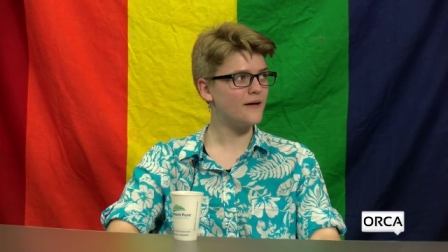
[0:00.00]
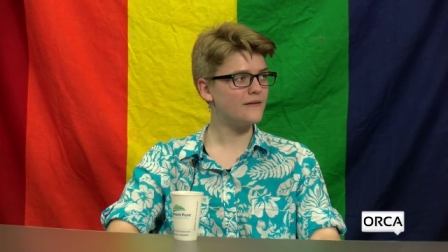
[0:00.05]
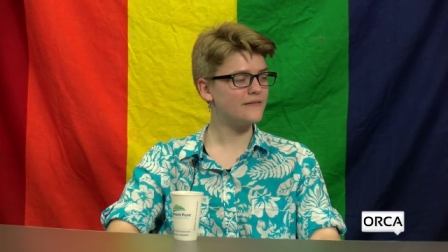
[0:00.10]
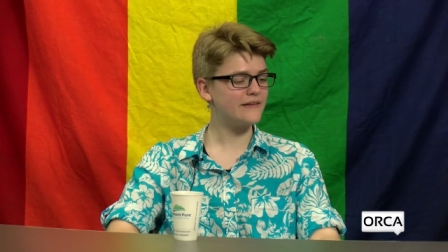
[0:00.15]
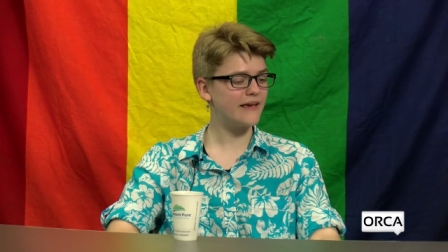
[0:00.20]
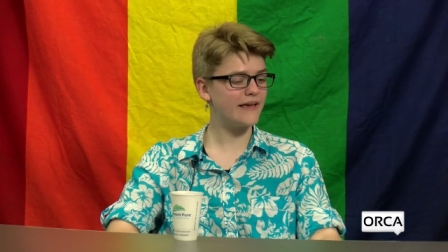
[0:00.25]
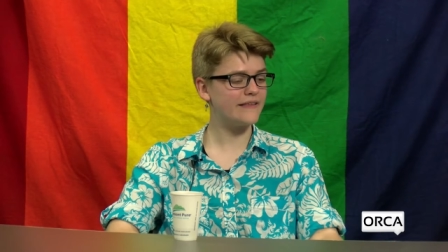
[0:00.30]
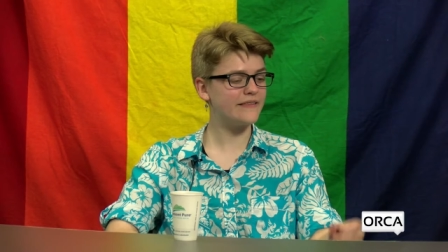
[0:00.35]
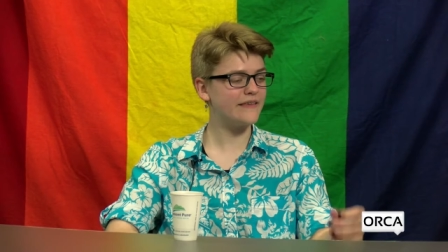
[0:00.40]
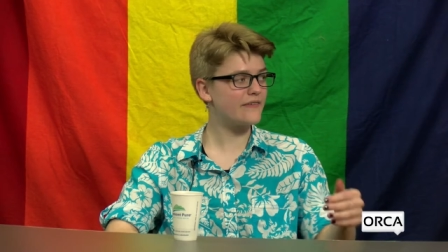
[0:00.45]

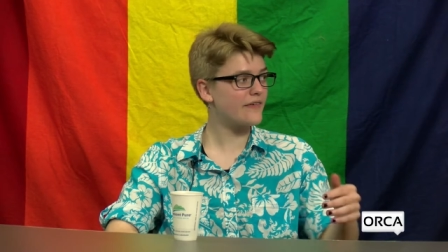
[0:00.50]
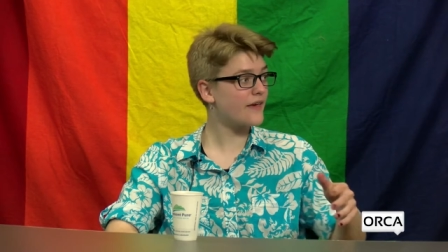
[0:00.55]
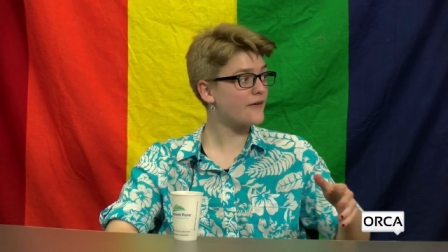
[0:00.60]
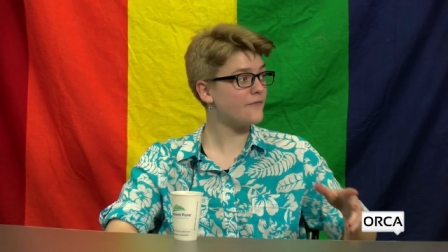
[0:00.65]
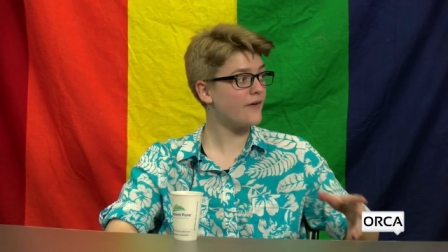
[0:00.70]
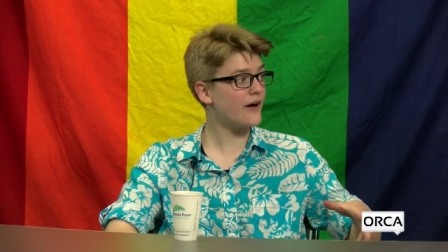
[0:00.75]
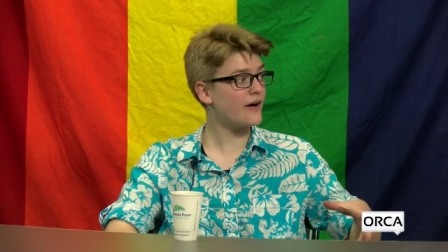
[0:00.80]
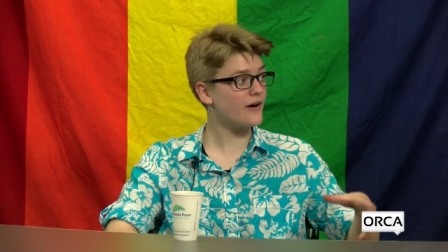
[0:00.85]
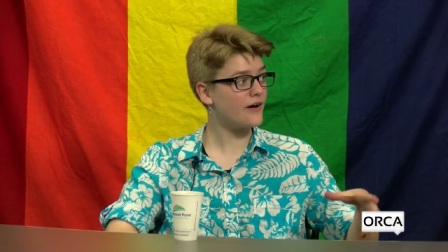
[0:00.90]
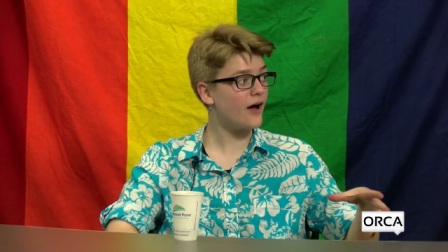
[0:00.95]
take these like
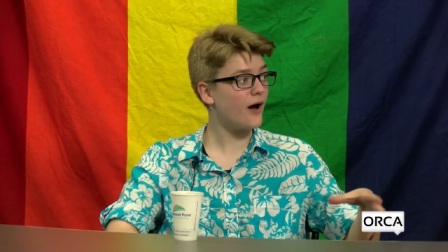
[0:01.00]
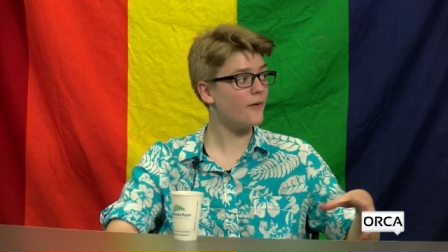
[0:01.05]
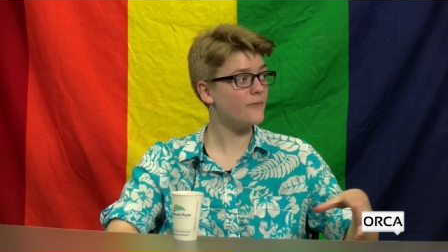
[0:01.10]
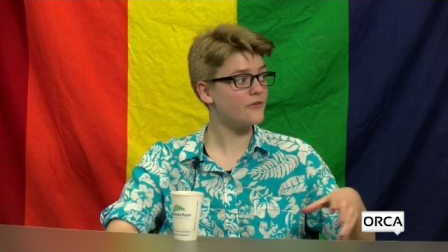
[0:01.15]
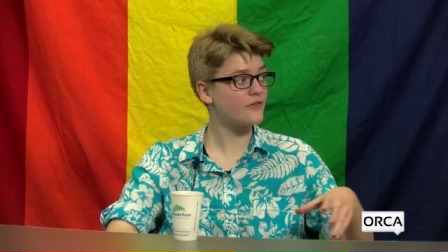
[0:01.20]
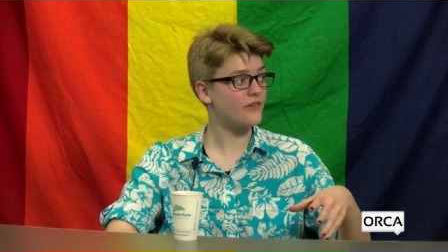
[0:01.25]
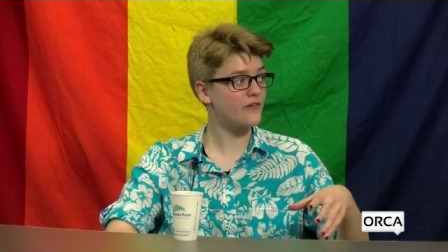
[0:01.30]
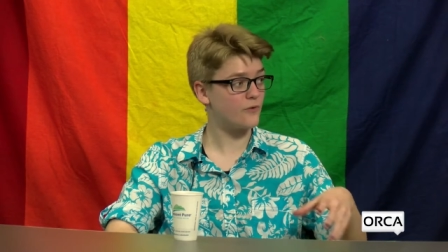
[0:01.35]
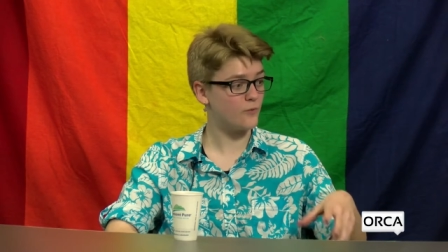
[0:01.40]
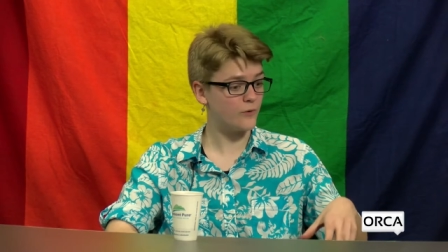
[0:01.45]
very
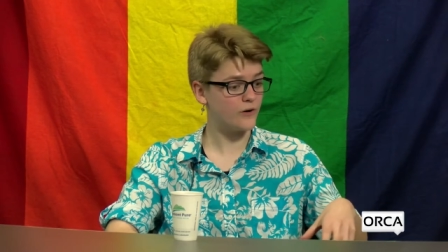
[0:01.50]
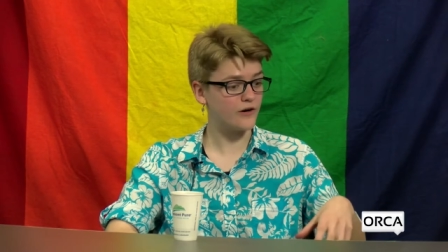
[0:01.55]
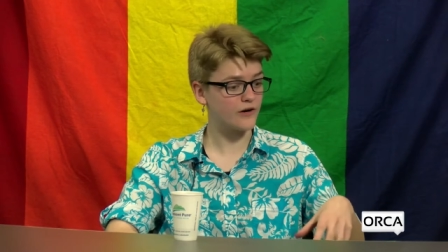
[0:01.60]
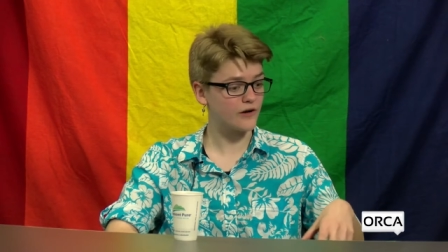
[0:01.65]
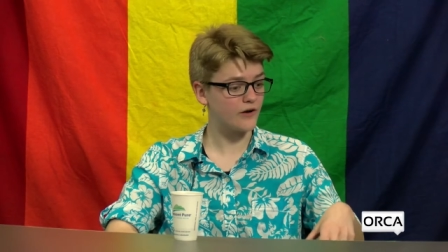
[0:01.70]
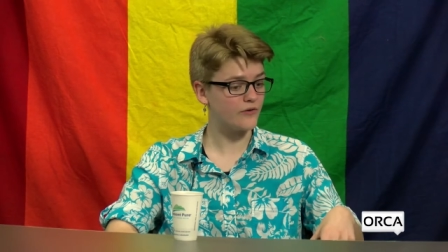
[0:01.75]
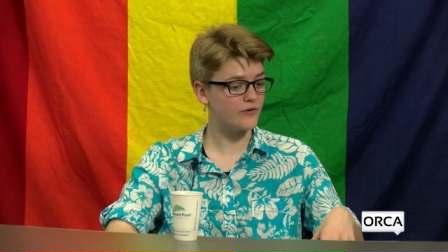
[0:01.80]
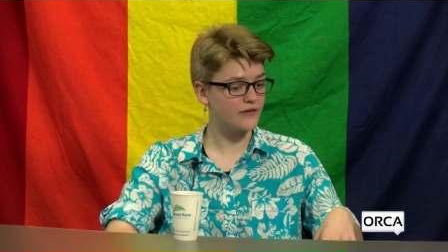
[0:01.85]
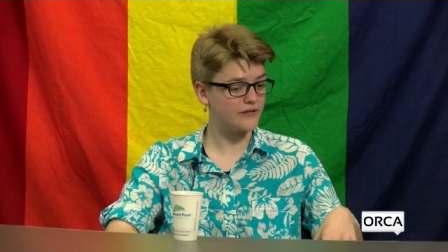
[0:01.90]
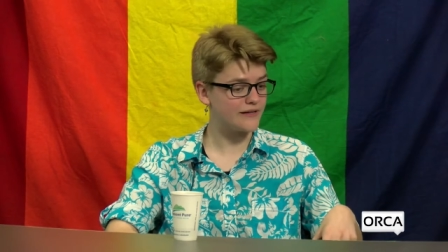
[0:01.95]
obviously queer
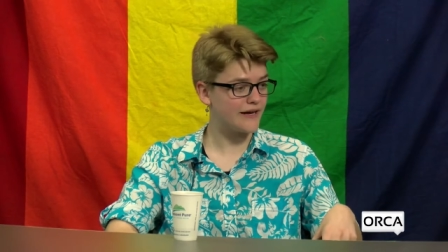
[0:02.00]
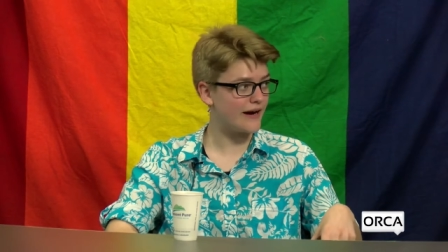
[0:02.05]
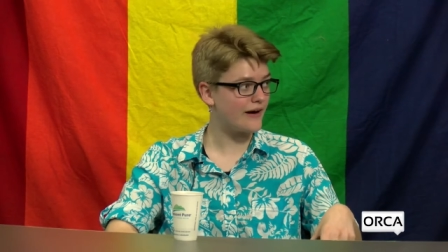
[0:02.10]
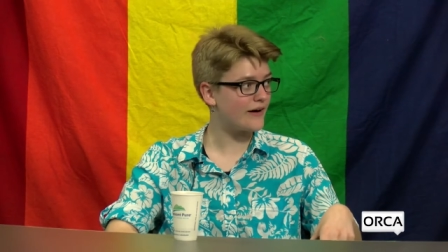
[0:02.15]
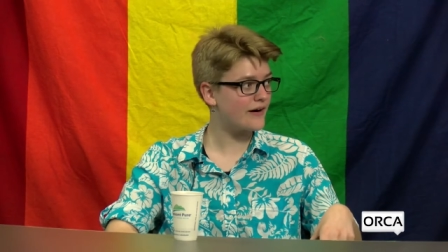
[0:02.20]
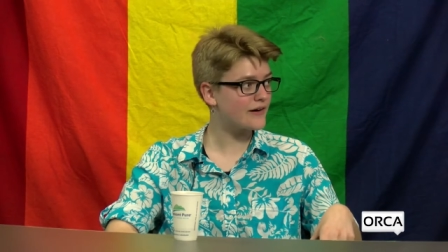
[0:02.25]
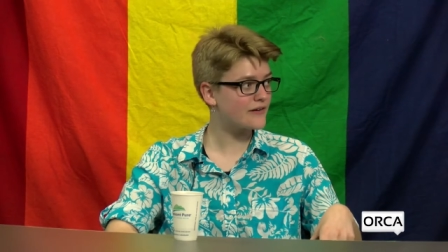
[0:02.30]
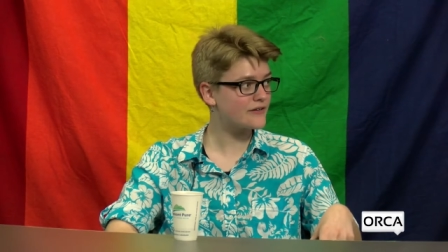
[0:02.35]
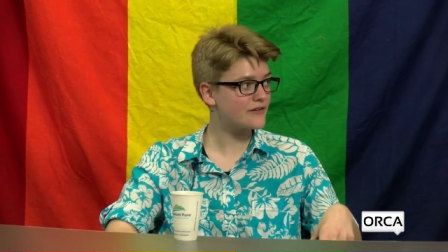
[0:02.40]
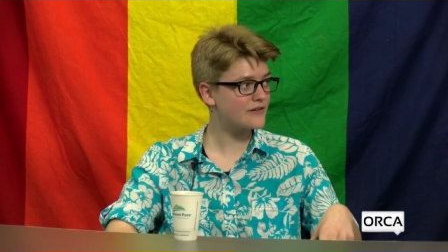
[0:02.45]
coded
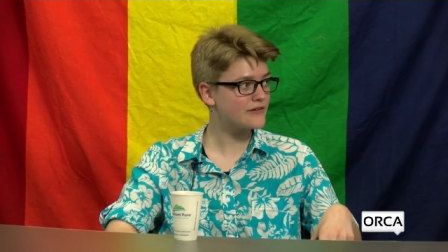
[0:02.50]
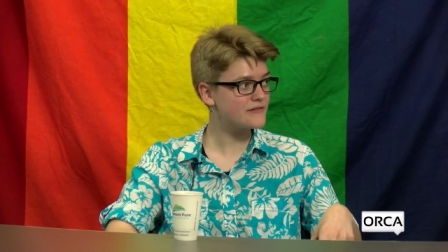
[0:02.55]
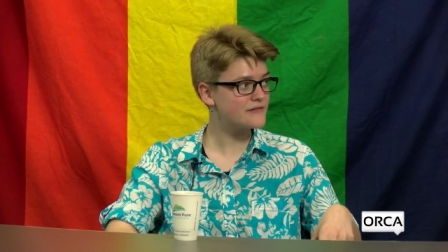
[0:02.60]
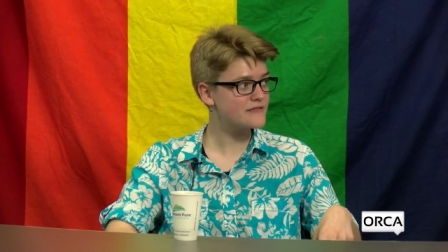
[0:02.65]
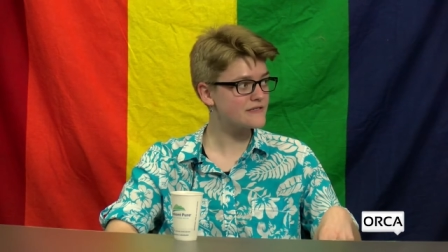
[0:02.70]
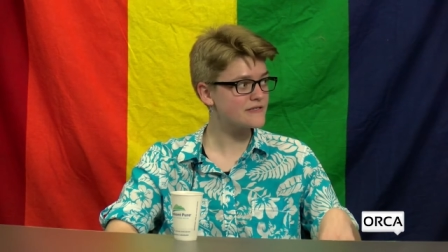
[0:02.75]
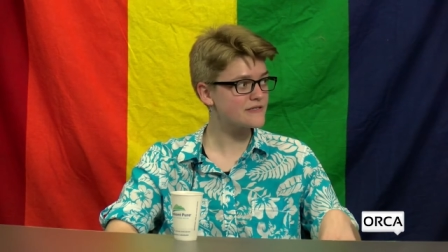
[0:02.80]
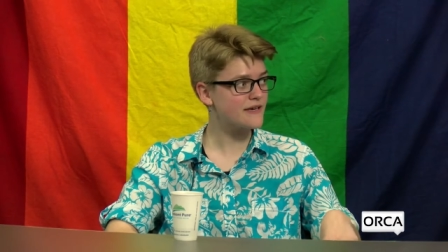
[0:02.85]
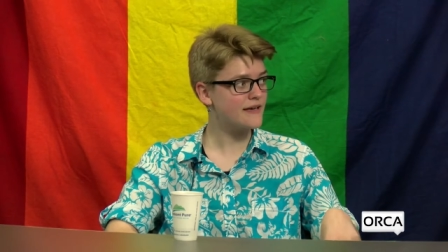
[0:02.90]
characters